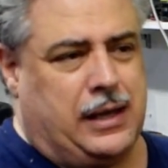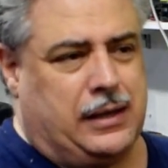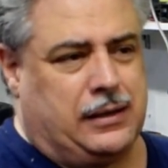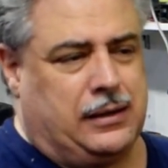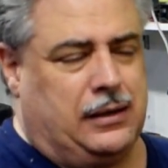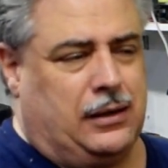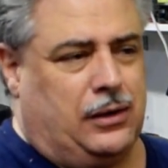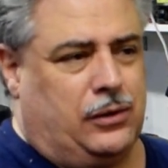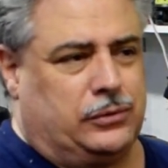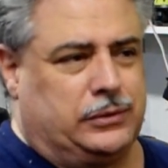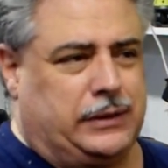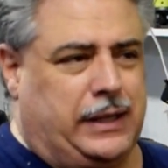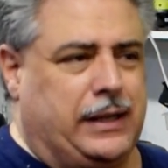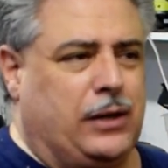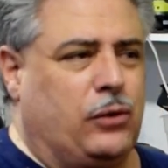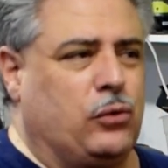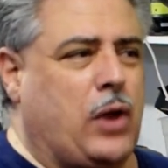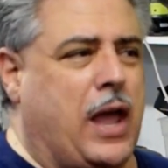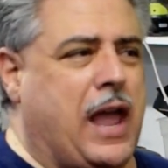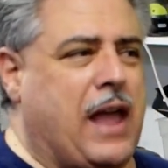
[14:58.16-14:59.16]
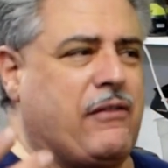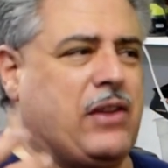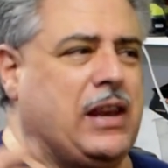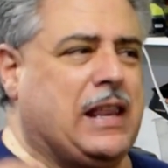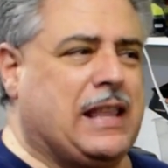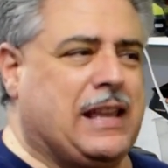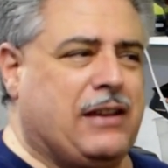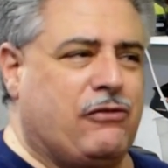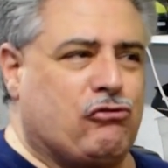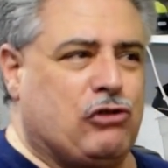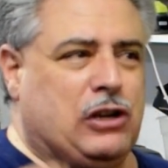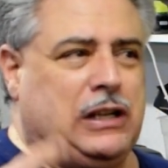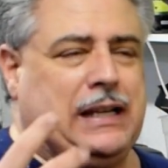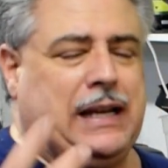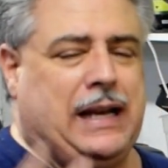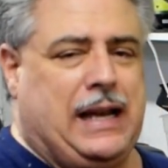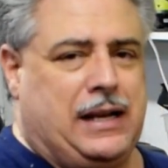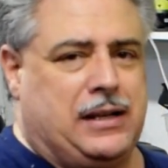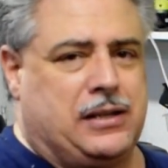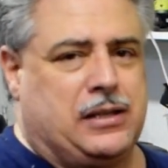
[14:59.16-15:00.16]
You know, I don't have anything really
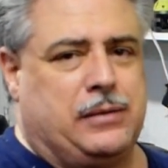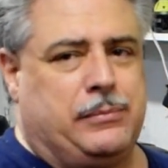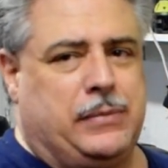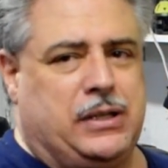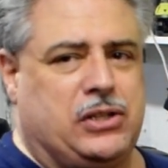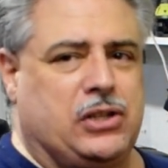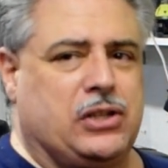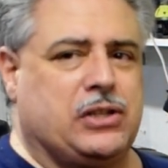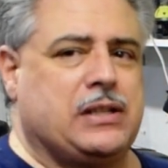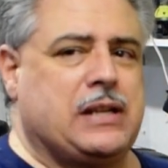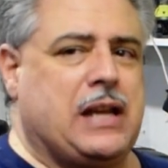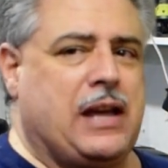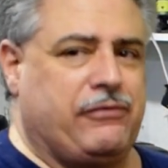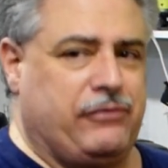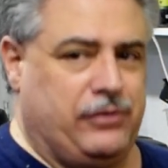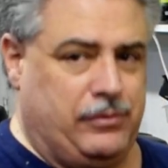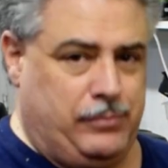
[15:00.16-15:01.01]
against them. It's just not for